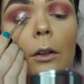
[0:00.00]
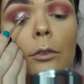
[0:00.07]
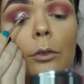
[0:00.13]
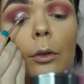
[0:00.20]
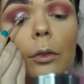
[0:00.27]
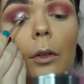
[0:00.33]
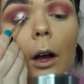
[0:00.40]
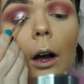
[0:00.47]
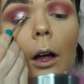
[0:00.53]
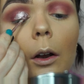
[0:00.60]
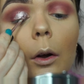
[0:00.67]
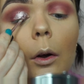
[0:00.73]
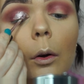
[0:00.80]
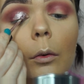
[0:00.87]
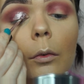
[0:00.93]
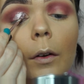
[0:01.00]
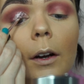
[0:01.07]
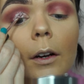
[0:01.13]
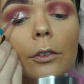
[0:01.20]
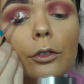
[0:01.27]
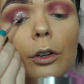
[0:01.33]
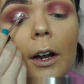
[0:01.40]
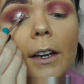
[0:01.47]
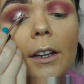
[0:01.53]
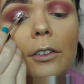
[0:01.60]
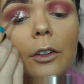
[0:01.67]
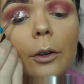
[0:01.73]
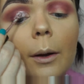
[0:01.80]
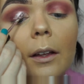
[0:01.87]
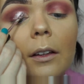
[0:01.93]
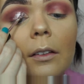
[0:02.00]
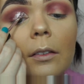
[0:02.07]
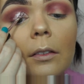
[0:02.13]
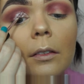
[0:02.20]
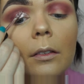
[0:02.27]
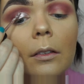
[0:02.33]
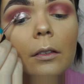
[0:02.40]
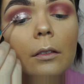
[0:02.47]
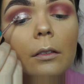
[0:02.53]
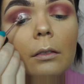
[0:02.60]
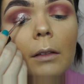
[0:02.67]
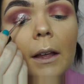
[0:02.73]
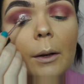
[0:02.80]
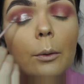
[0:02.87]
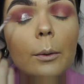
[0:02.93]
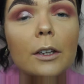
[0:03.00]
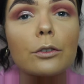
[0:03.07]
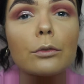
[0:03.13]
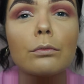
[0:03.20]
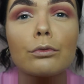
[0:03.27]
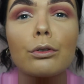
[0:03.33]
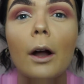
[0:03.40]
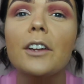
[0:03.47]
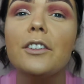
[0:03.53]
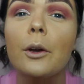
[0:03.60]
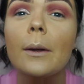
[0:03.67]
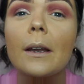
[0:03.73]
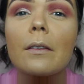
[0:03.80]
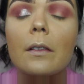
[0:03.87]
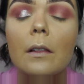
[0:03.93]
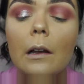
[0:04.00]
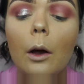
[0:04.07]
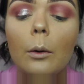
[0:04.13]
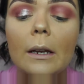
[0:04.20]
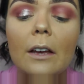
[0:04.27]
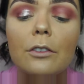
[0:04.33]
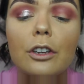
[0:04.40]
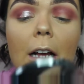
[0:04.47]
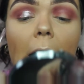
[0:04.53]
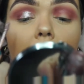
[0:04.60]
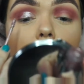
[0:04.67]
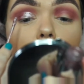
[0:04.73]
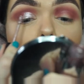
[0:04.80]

Just all over, trying to do it as, like, well, try do it as slowly as you can.